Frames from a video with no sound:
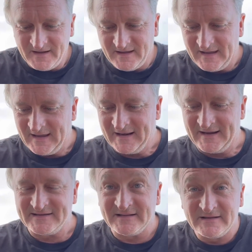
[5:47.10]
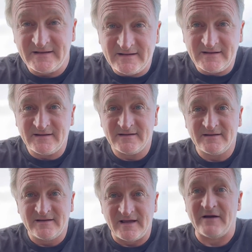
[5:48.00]
and I deleted
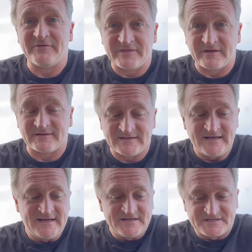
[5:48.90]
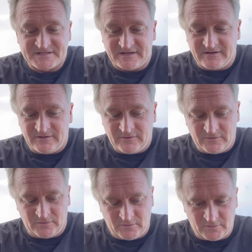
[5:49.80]
everything.
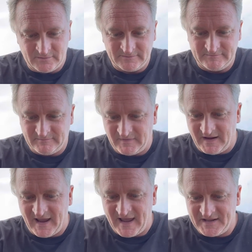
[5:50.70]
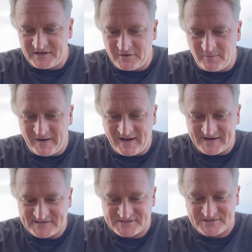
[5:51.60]
So I had to go
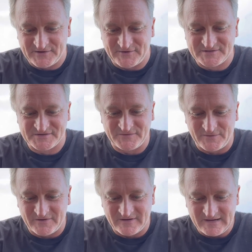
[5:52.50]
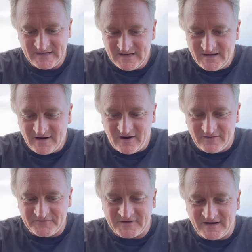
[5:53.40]
back and search for
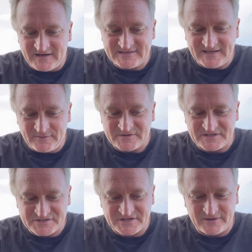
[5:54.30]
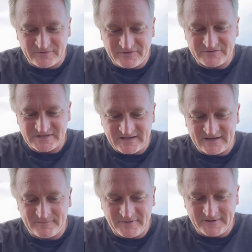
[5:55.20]
all of the content I was going to share with you
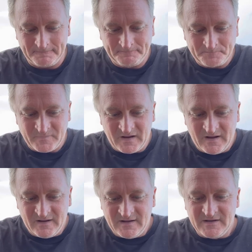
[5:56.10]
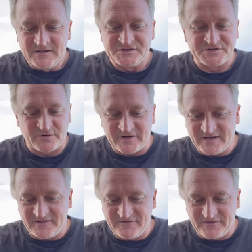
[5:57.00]
tonight. But short end
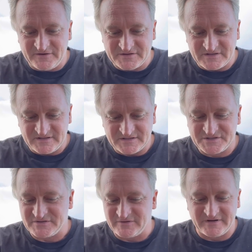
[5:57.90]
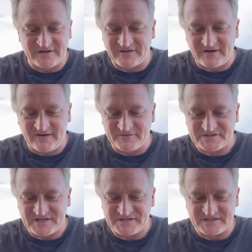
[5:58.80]
of the short end of the
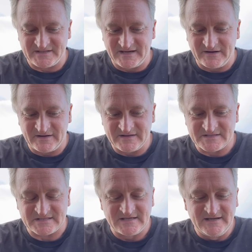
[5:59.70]
conversation there is,